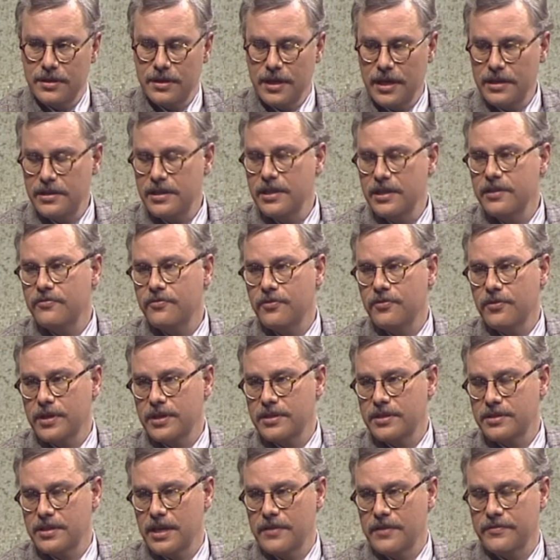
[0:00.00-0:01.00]

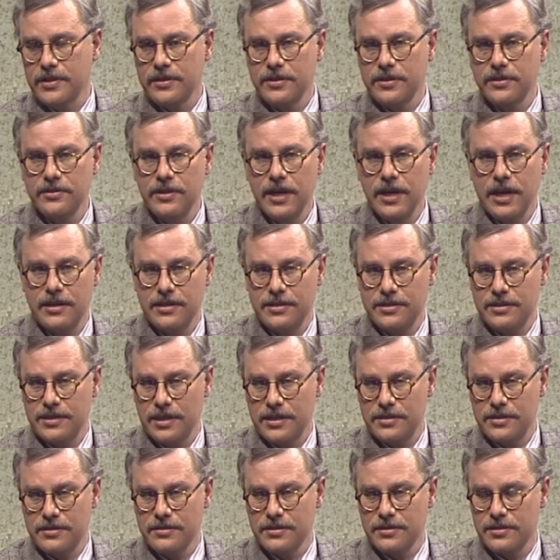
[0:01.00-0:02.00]
1947, the United
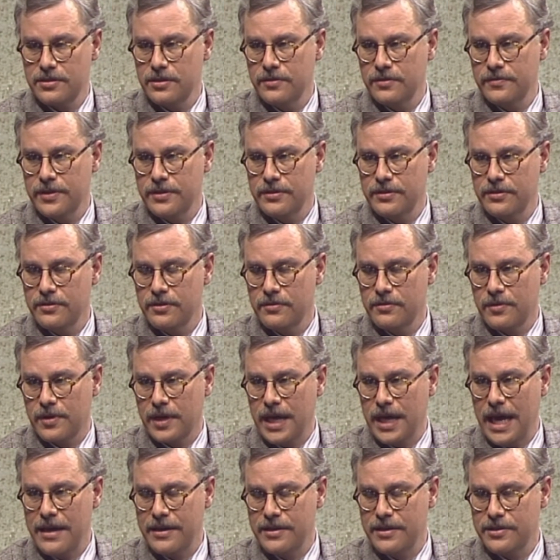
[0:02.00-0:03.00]
States and the Soviet Union
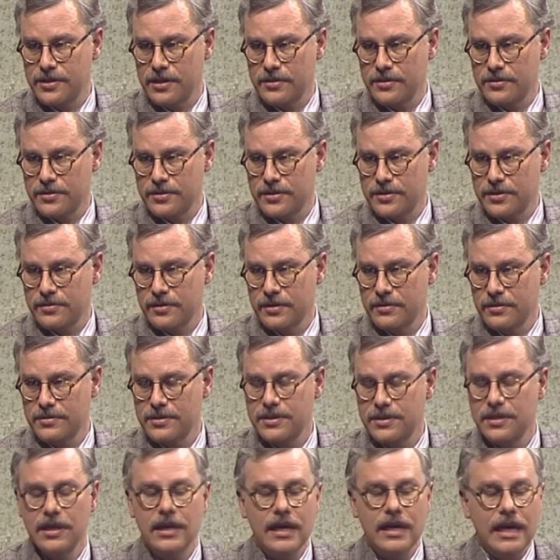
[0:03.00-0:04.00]
were at each other's
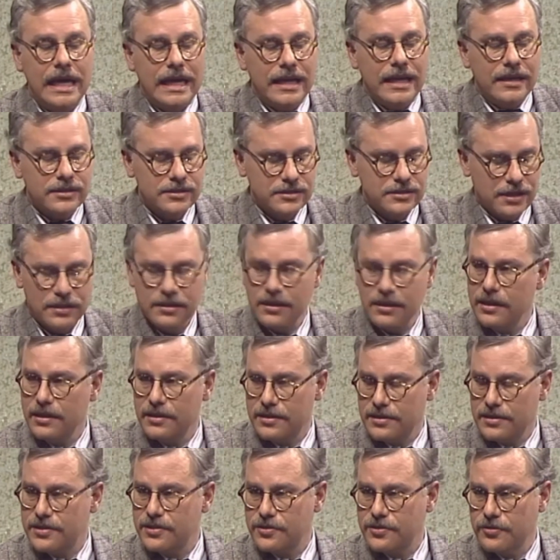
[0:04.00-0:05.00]
throats.
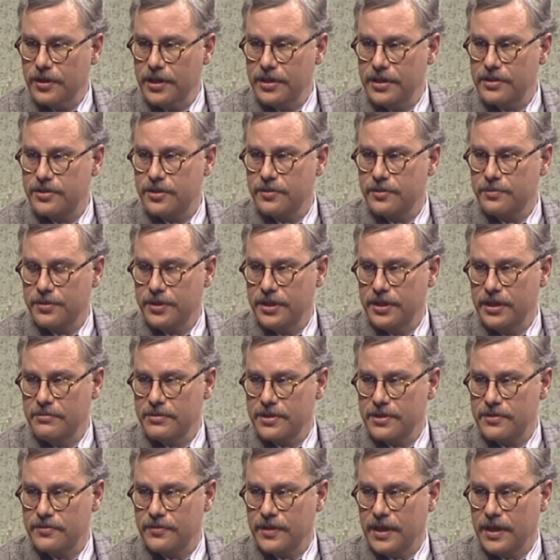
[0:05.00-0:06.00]
Suddenly, this strange debris
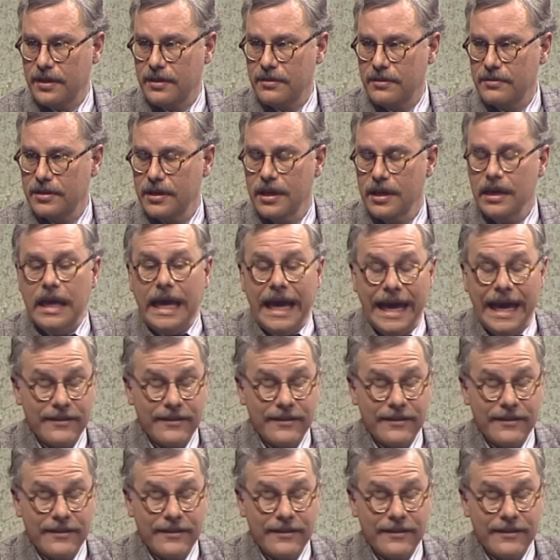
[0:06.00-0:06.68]
was found.